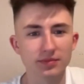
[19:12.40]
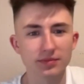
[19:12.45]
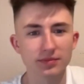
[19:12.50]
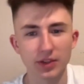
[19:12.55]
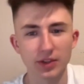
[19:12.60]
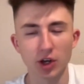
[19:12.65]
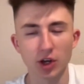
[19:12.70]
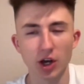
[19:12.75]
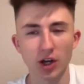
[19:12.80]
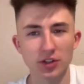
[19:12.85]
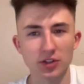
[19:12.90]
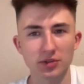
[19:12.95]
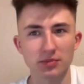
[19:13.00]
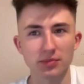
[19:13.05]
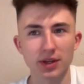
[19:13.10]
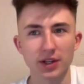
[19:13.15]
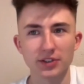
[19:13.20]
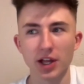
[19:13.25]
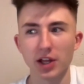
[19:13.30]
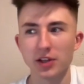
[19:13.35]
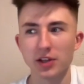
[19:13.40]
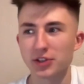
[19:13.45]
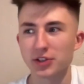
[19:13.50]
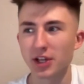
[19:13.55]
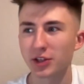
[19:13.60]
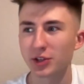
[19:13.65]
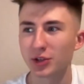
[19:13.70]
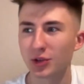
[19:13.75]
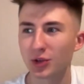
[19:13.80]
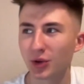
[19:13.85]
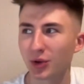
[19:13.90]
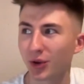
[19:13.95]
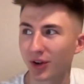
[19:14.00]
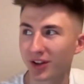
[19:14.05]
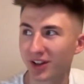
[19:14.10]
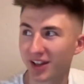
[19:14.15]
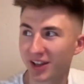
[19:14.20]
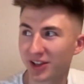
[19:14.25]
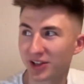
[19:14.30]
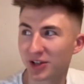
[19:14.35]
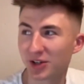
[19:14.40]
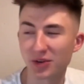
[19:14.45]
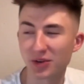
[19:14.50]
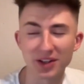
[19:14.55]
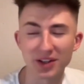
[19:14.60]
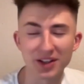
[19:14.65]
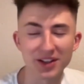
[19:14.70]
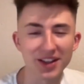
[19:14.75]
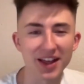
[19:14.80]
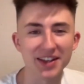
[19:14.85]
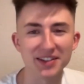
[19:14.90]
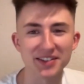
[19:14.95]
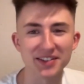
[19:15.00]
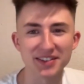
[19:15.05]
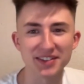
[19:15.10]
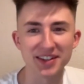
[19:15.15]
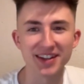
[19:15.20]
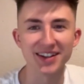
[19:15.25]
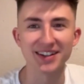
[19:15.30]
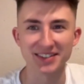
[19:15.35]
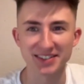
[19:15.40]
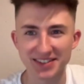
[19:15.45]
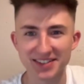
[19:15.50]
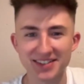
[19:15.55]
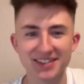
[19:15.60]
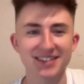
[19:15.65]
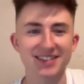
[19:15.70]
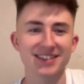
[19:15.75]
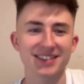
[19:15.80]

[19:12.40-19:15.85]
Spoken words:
That's awesome. It sounds like you're really liking tennis.